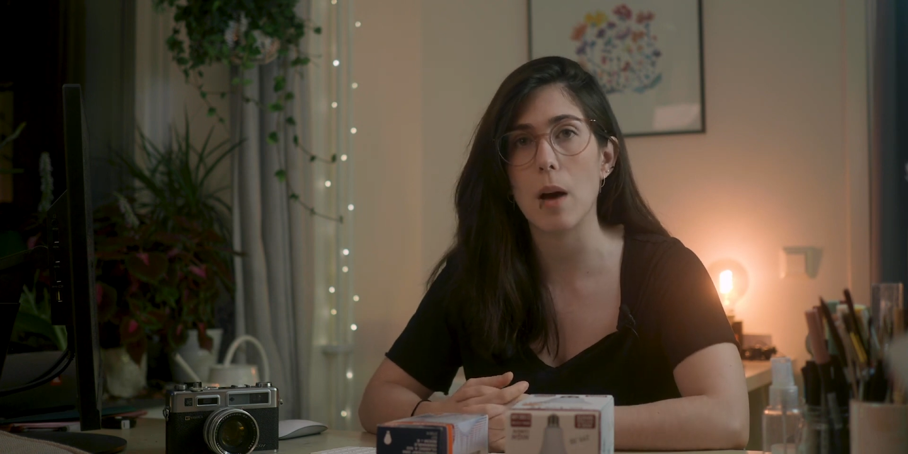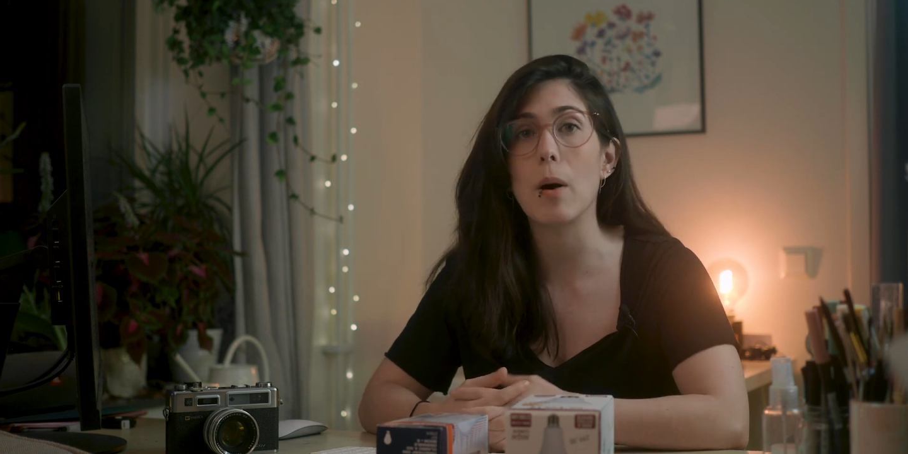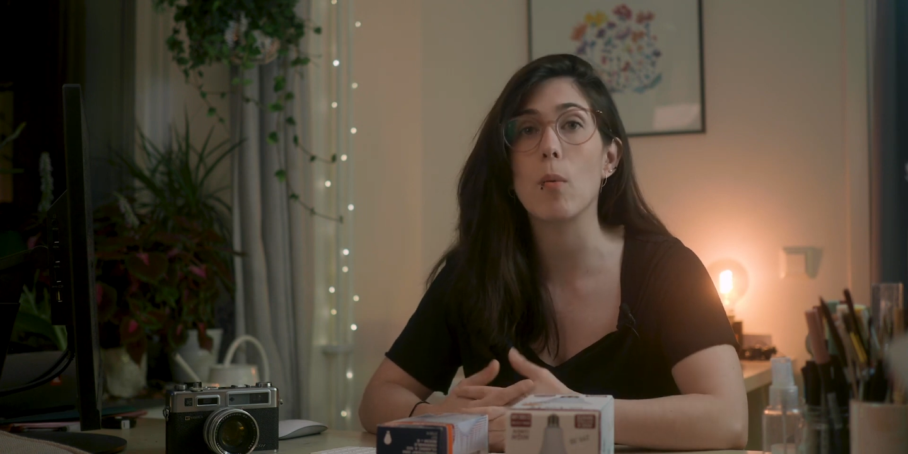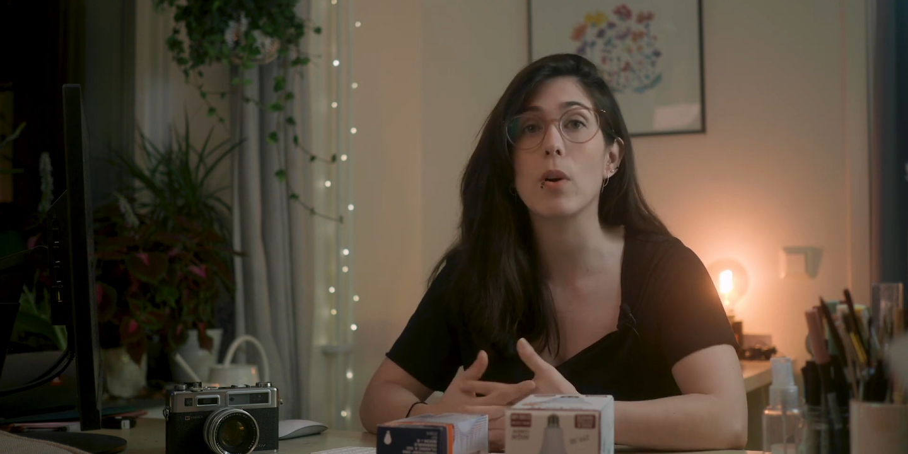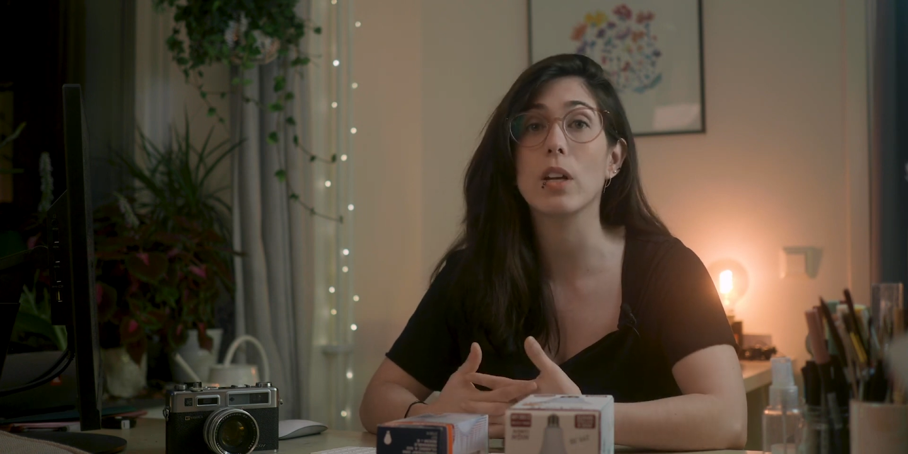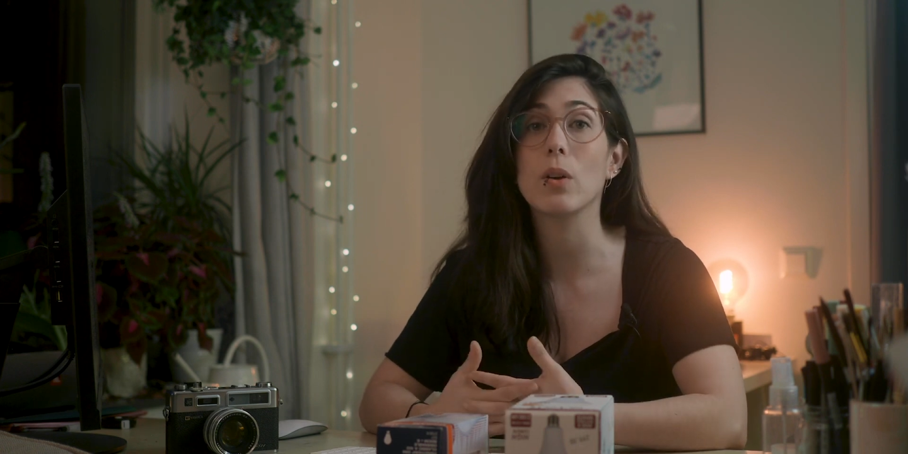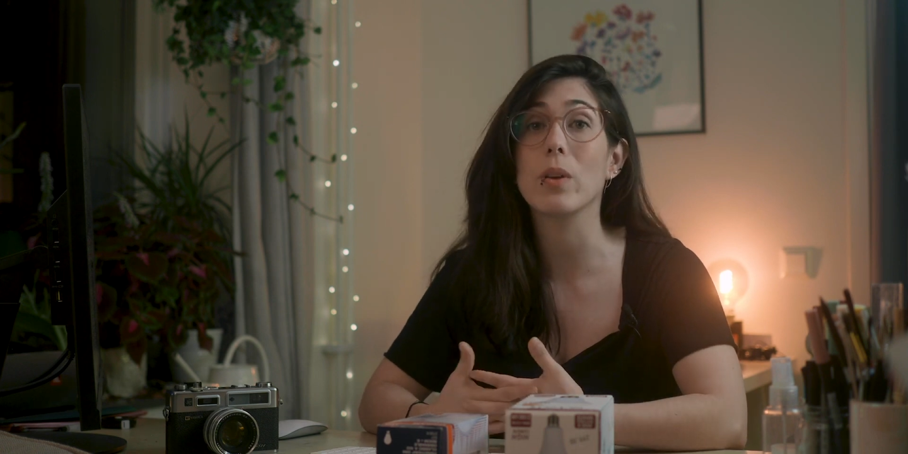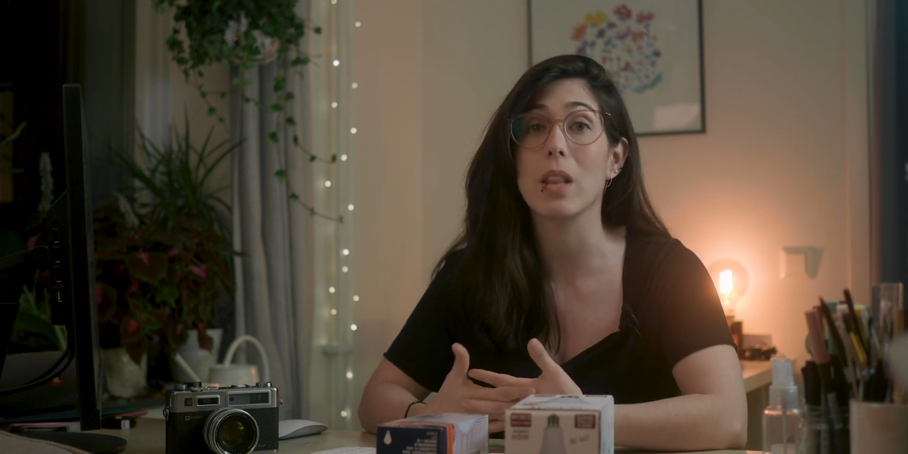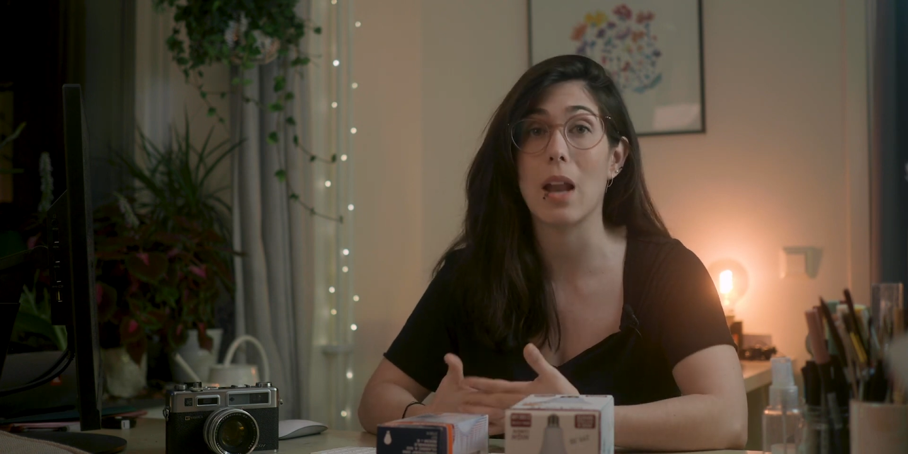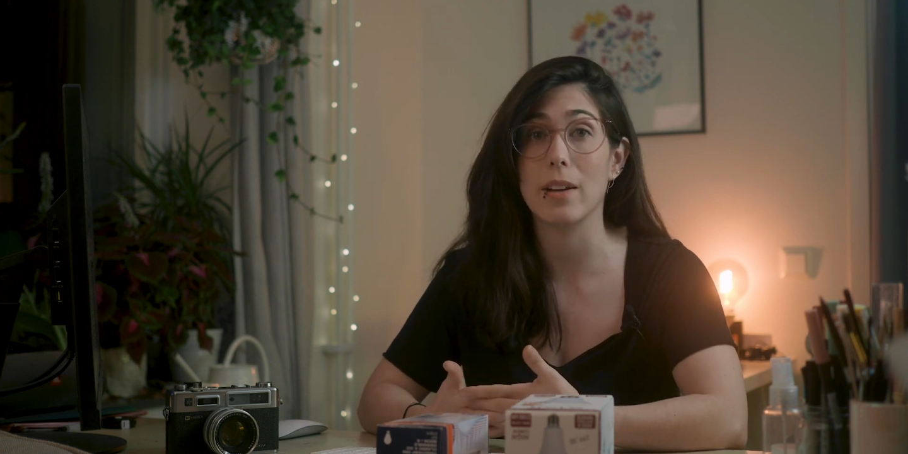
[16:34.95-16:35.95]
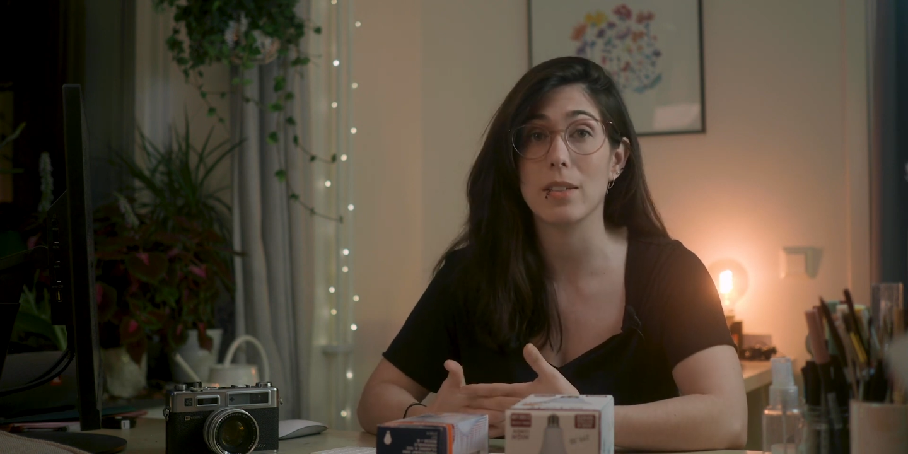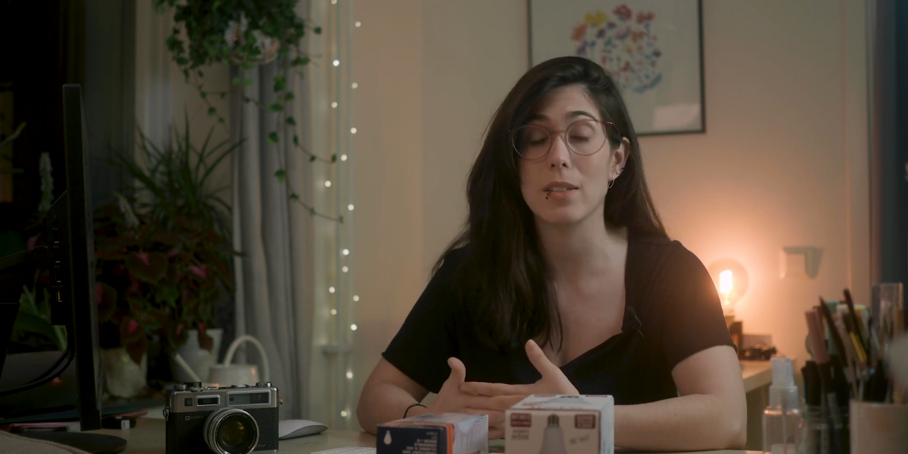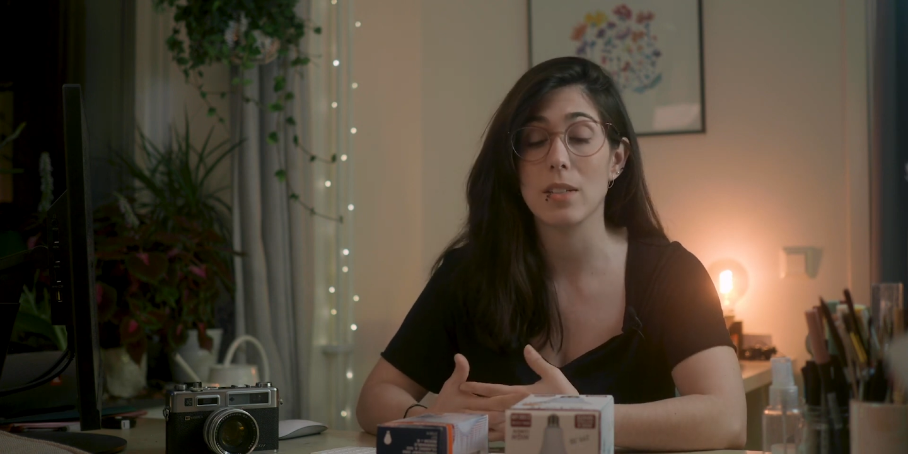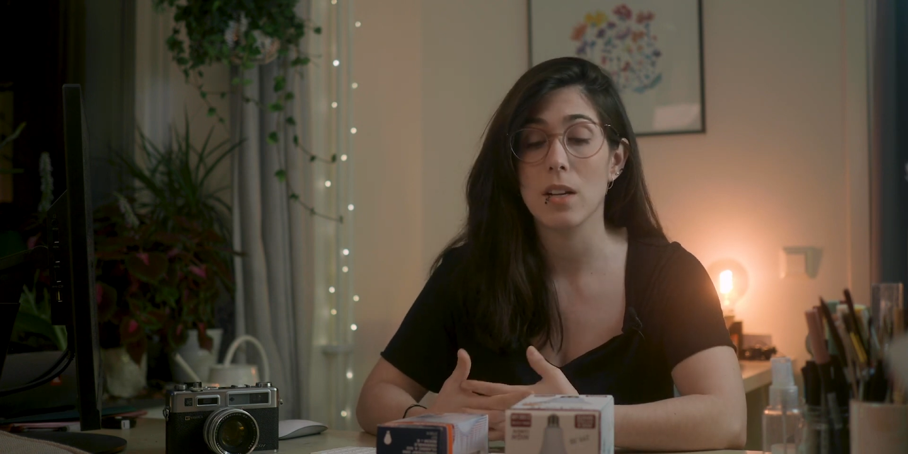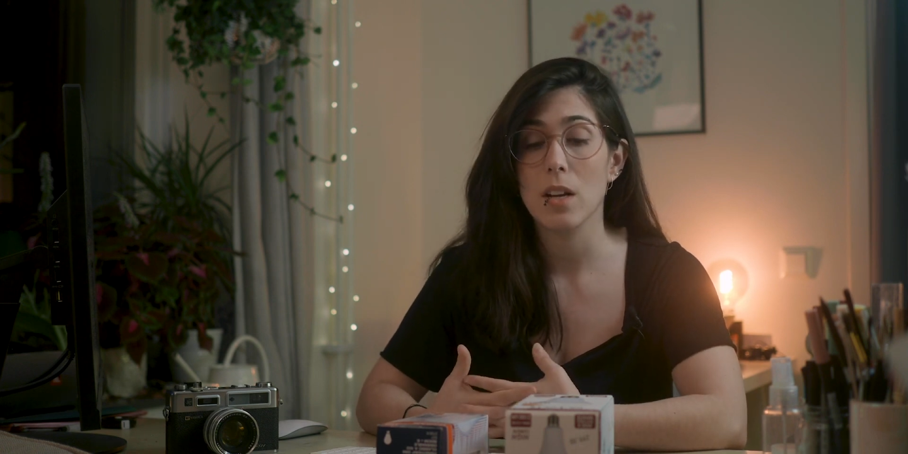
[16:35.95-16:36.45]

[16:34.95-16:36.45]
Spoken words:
about working with lights.